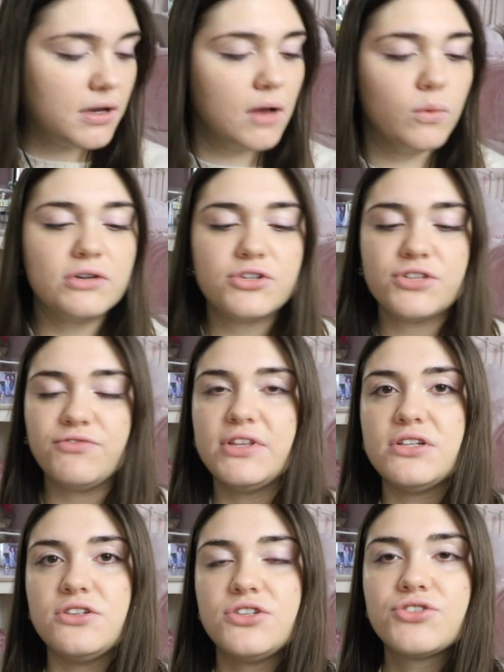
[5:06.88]
I I will just read
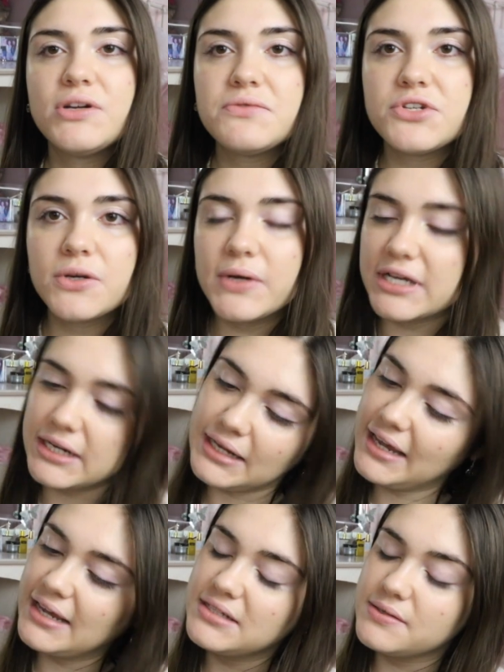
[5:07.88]
the description
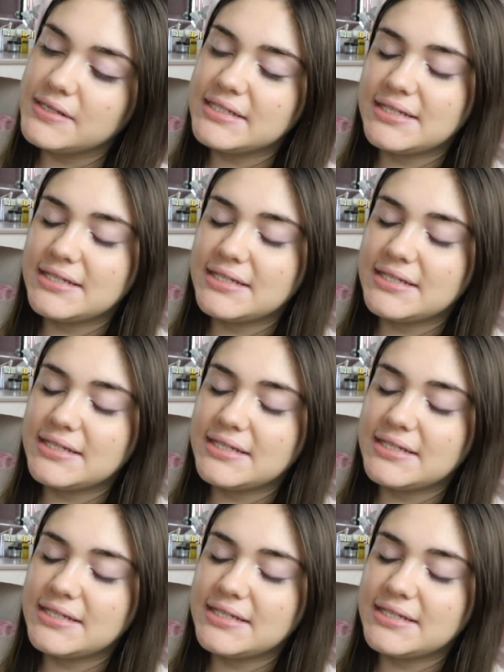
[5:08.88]
quickly. So it